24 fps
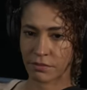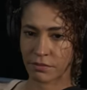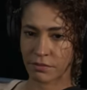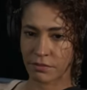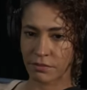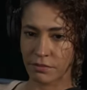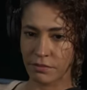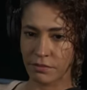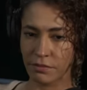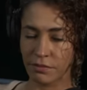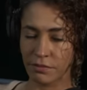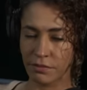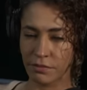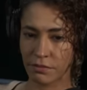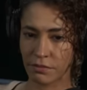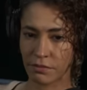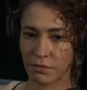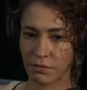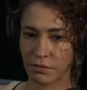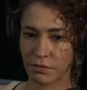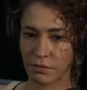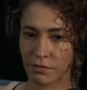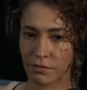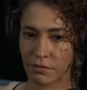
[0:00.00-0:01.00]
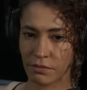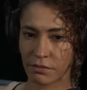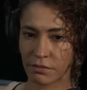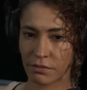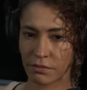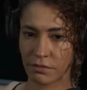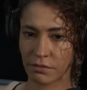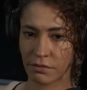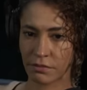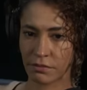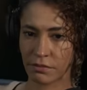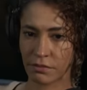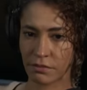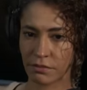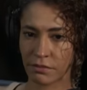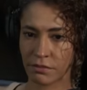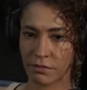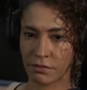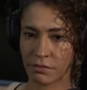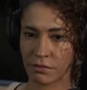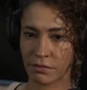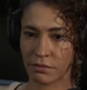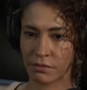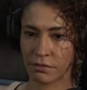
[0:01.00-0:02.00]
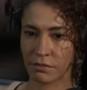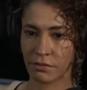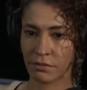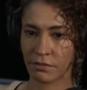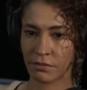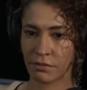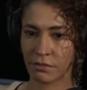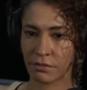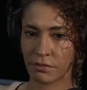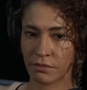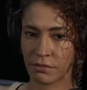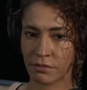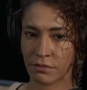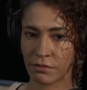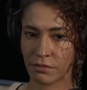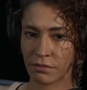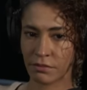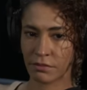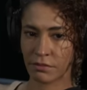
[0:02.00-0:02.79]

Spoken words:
(silent)